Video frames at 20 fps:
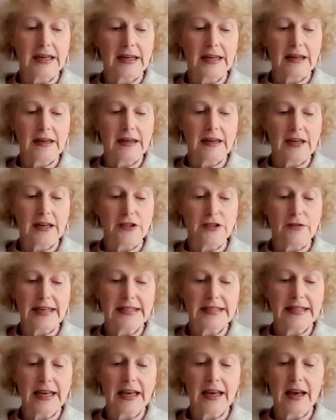and
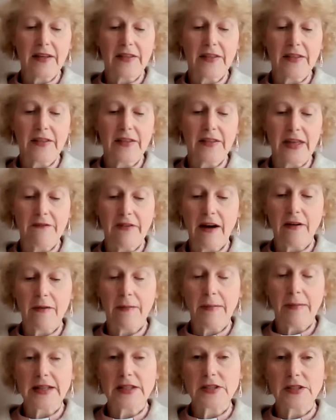addressing the
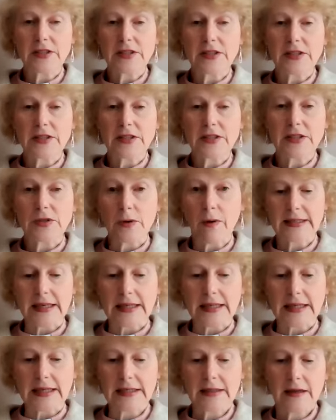environmental
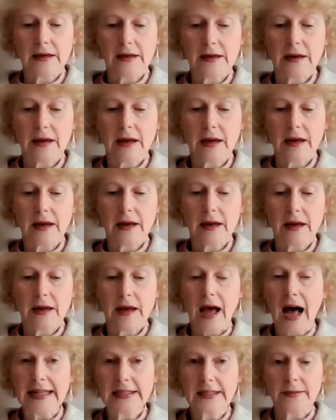crises
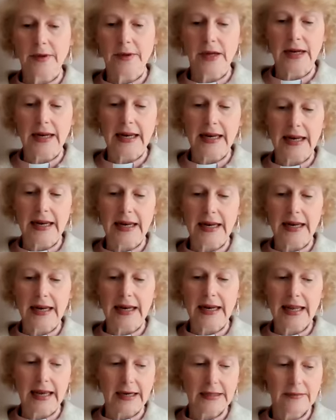are
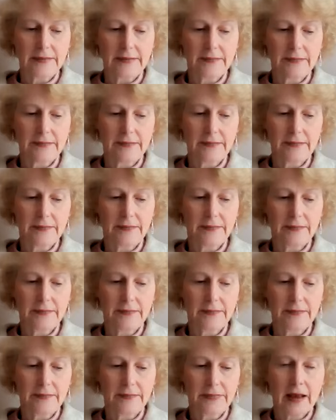intimately linked
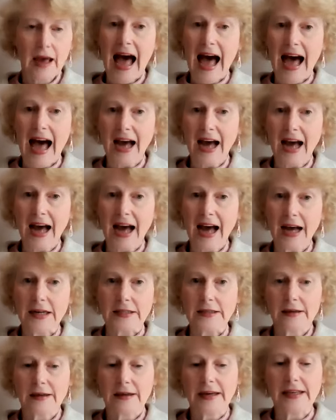
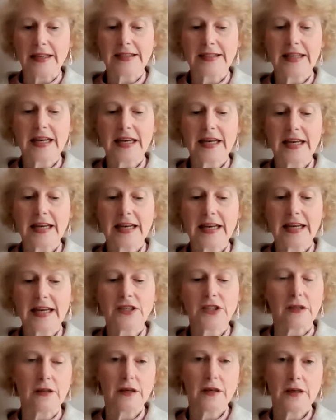and
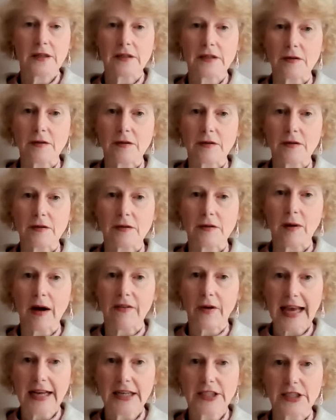essential
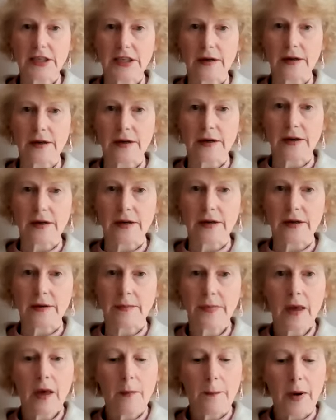to our
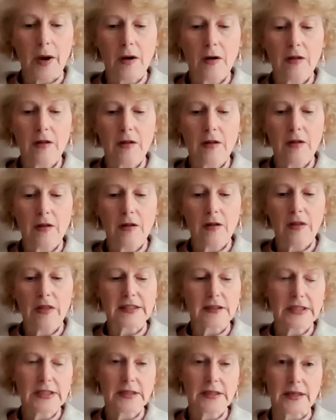vocation,
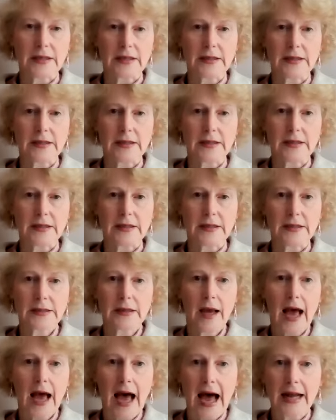both as
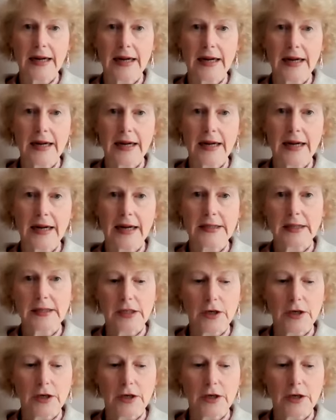Christians
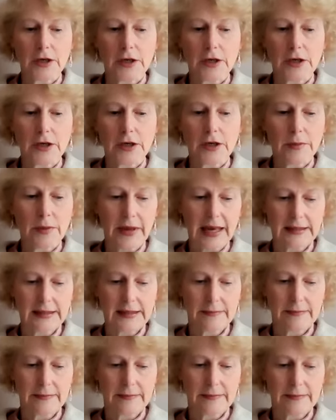and as human
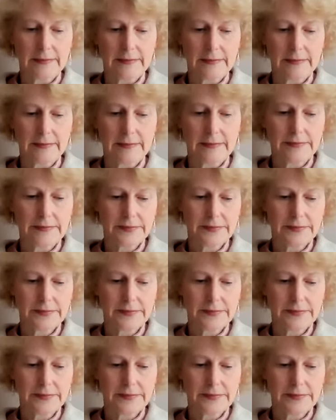beings.